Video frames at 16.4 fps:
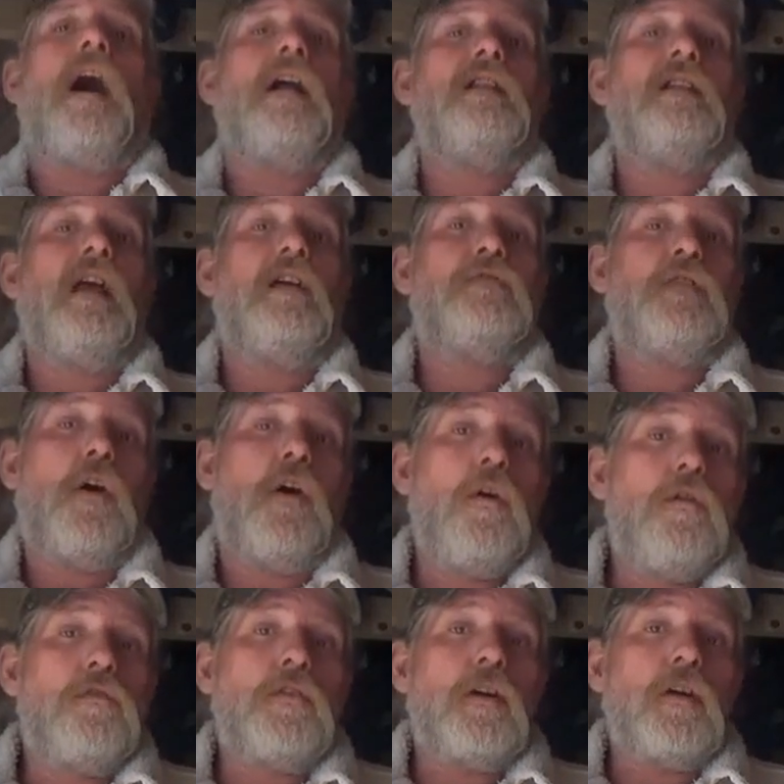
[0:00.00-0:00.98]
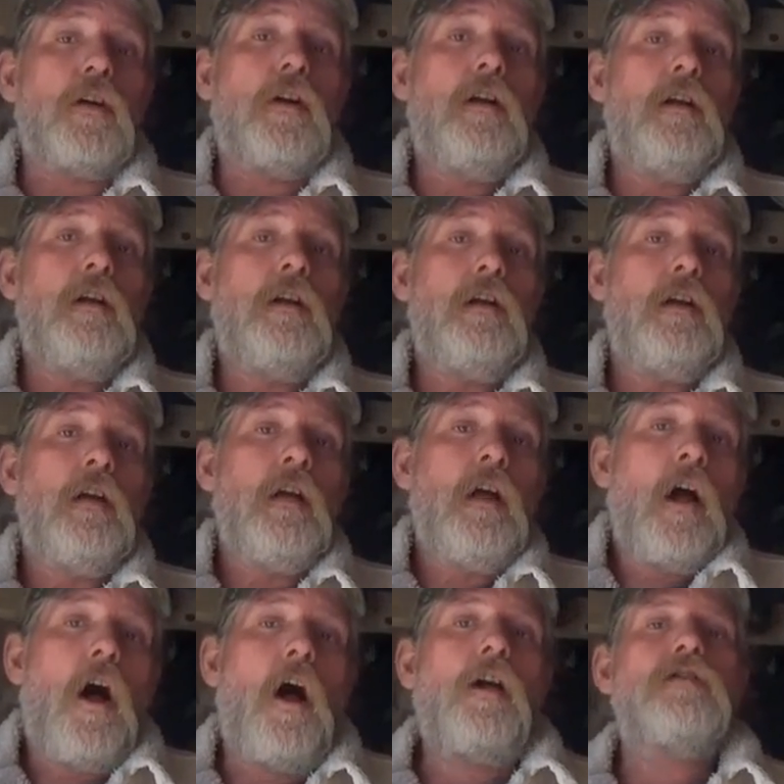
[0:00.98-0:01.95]
got left over
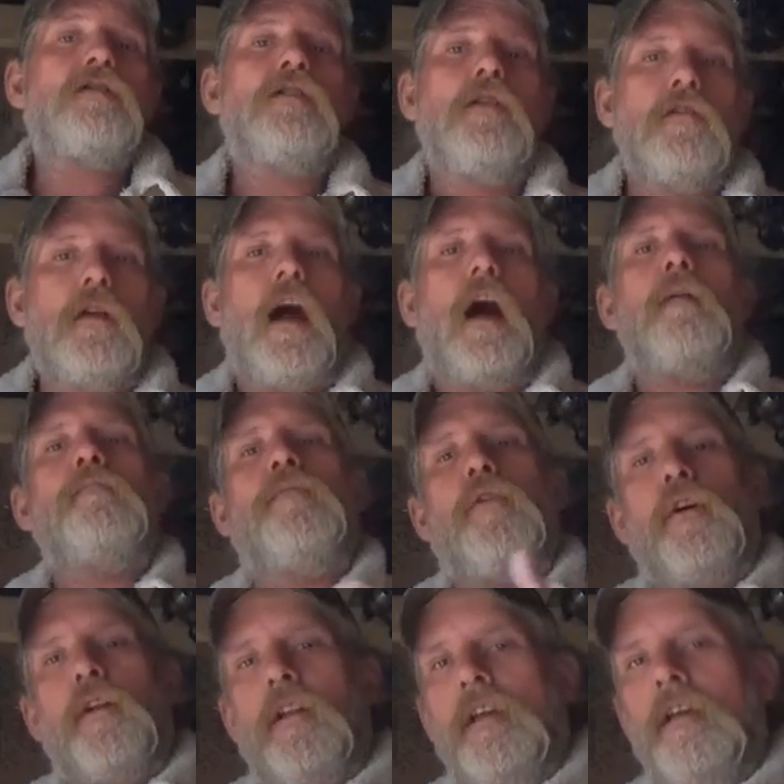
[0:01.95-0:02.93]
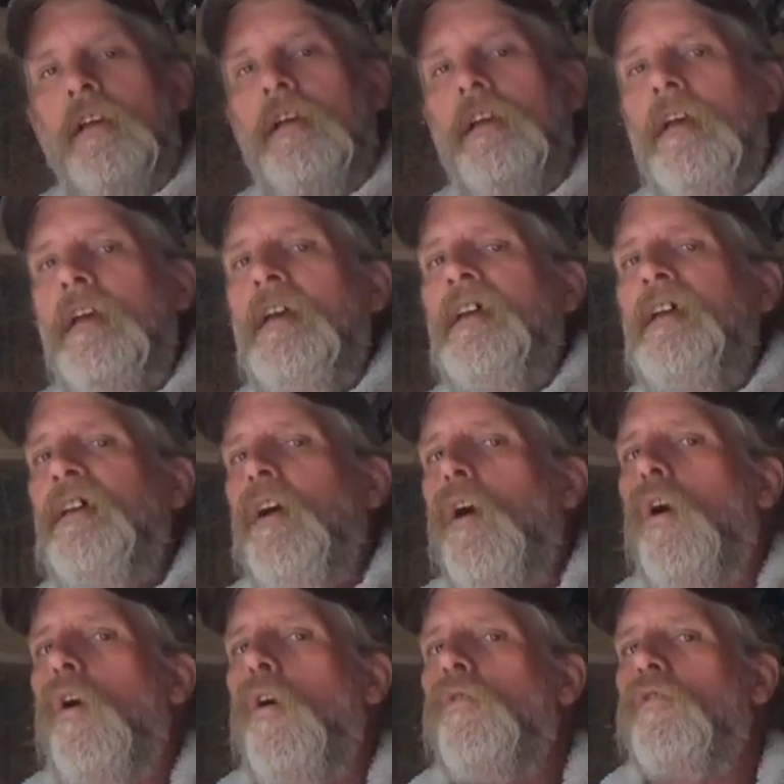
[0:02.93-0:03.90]
also got put
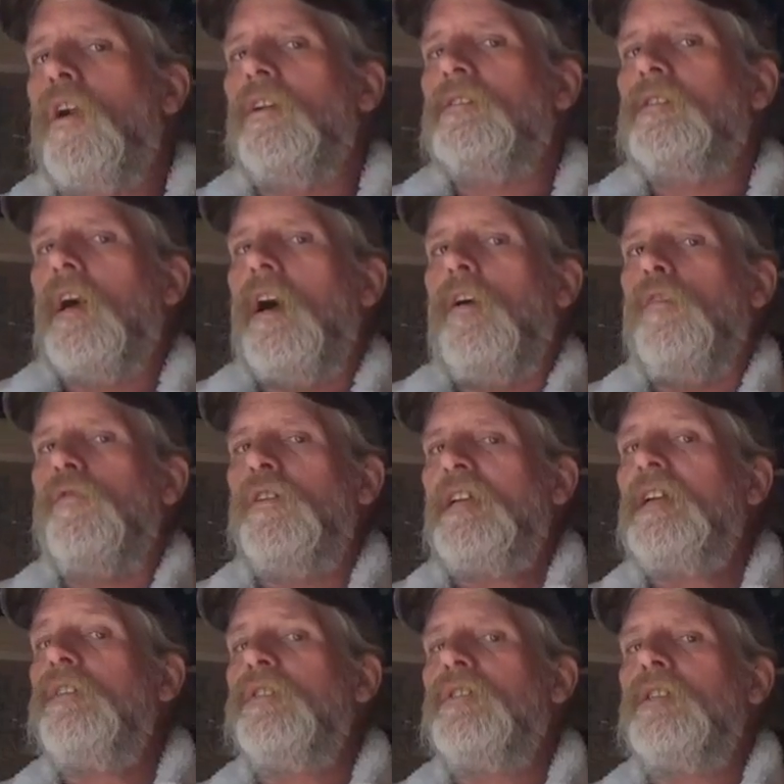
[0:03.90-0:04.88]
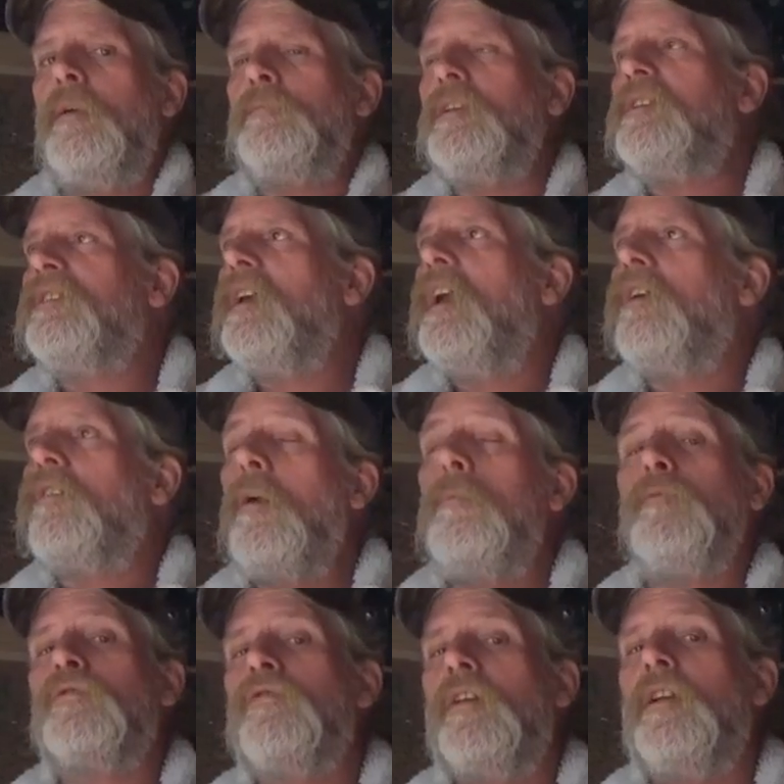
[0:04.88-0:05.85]
over near the septic tank, or
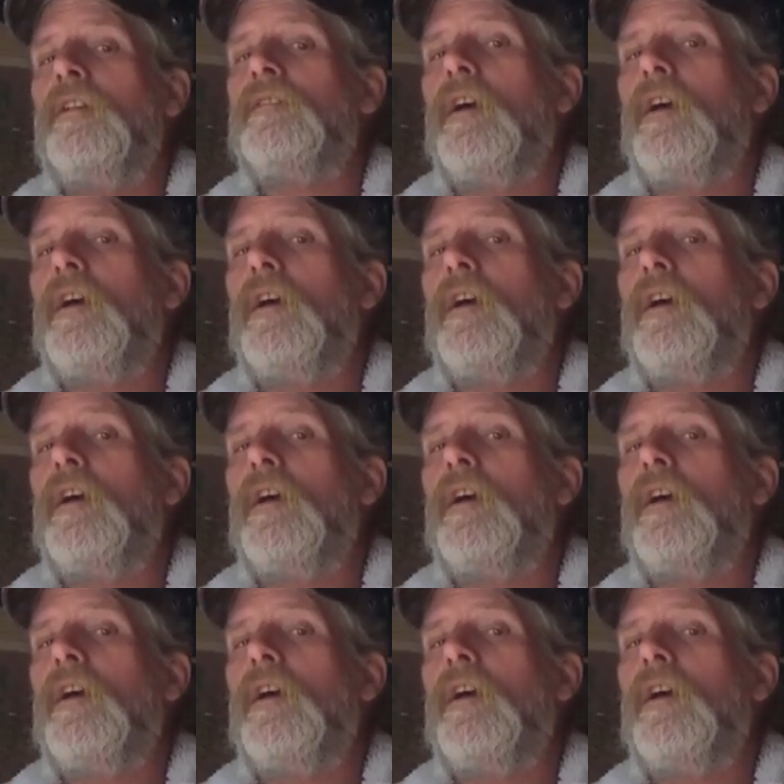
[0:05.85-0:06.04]
almost right on